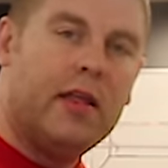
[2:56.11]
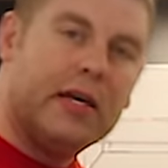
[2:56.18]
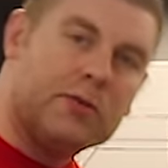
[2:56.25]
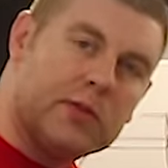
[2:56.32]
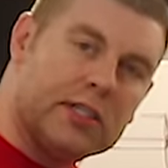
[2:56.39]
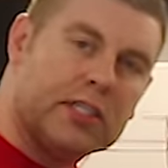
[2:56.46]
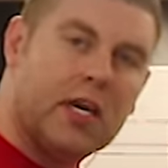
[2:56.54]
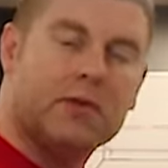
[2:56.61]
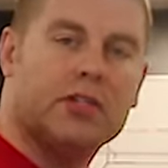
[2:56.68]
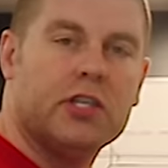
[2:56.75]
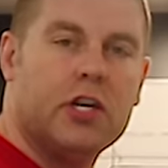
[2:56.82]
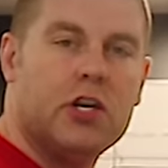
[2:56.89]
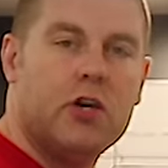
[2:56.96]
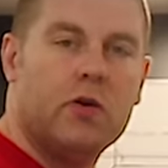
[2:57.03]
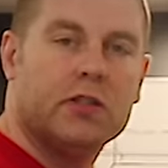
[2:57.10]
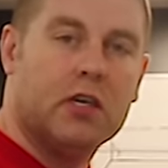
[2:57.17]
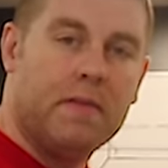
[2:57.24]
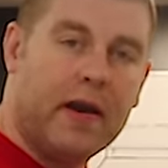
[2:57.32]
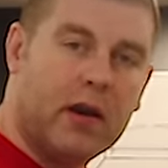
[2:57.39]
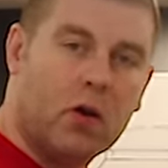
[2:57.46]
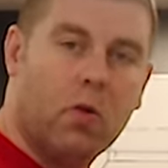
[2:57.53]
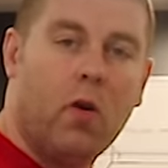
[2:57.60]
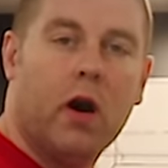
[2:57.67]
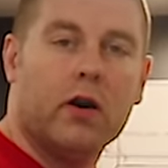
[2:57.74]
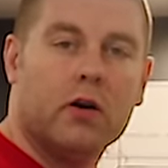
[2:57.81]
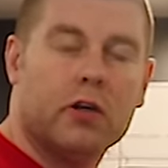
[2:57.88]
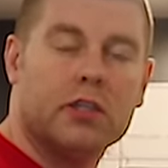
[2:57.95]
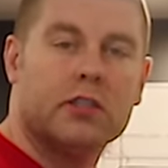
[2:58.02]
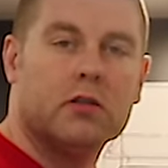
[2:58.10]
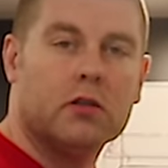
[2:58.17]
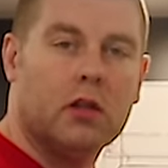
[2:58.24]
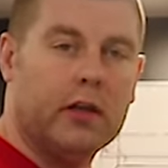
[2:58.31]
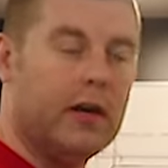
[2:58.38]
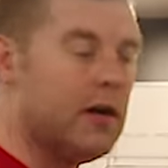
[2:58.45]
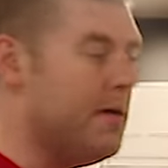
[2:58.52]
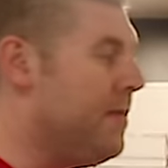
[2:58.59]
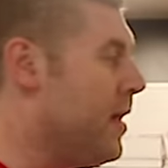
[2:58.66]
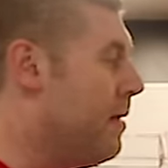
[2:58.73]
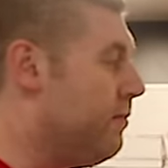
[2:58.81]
That's what the skimmer's gonna do. It's gonna make your water crystal clear.